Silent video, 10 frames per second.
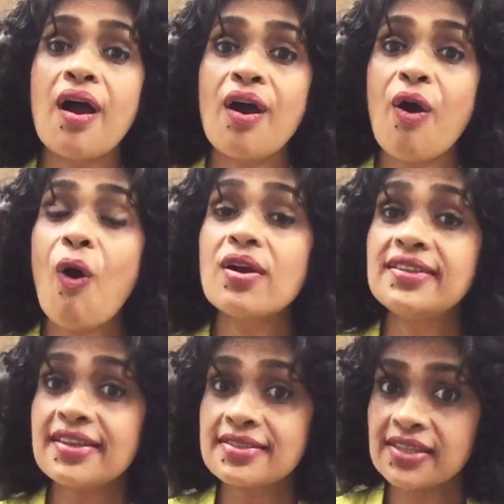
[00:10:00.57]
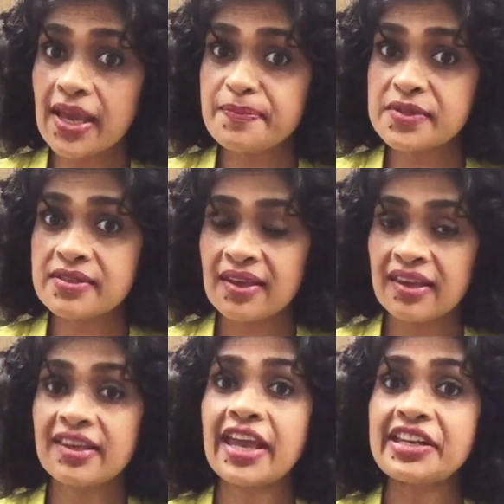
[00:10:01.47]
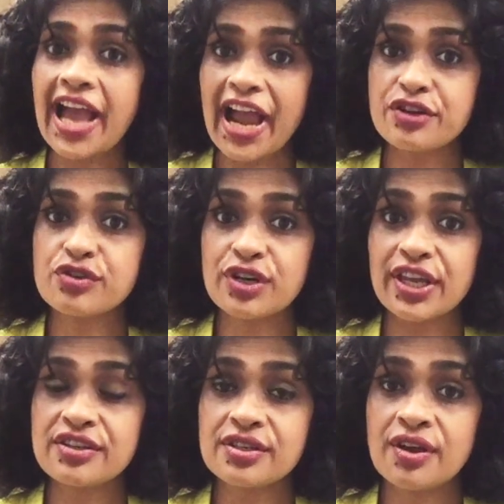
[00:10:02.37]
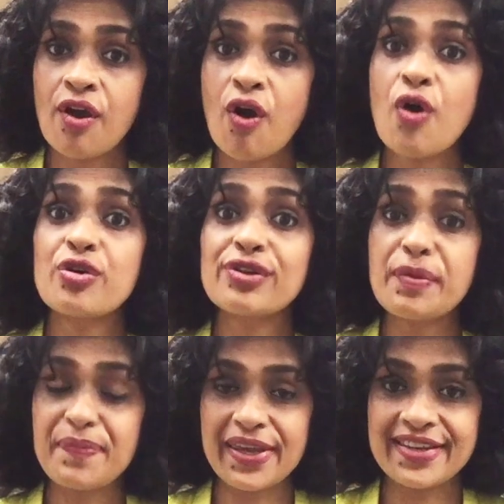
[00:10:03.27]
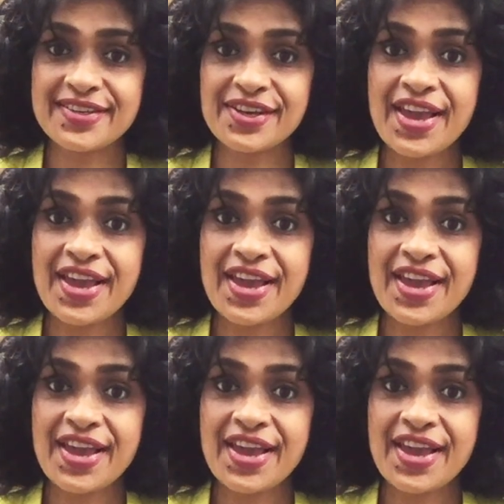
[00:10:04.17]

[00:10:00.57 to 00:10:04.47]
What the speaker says: all these steps can iterate or repeat